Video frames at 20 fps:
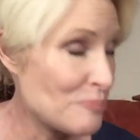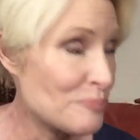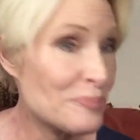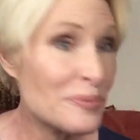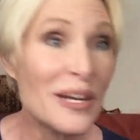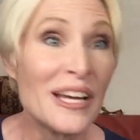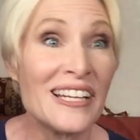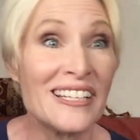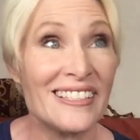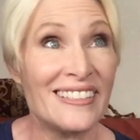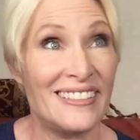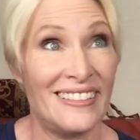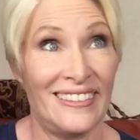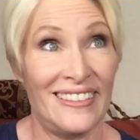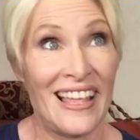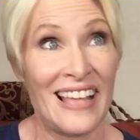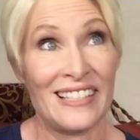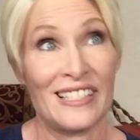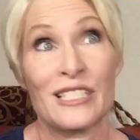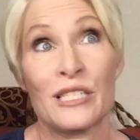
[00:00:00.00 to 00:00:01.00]
But
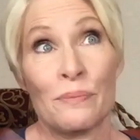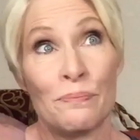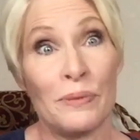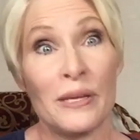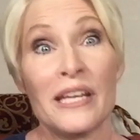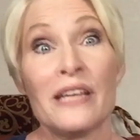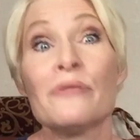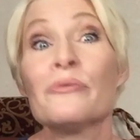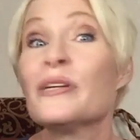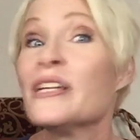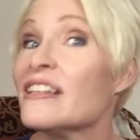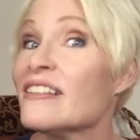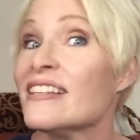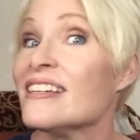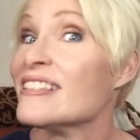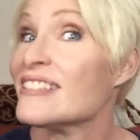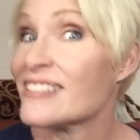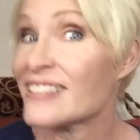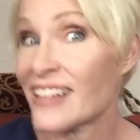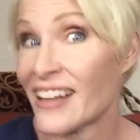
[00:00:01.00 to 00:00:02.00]
let's be
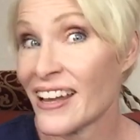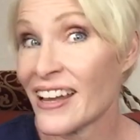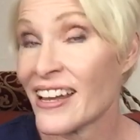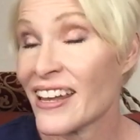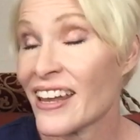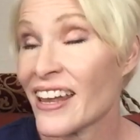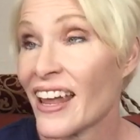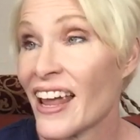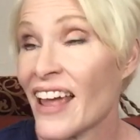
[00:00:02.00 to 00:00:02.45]
realistic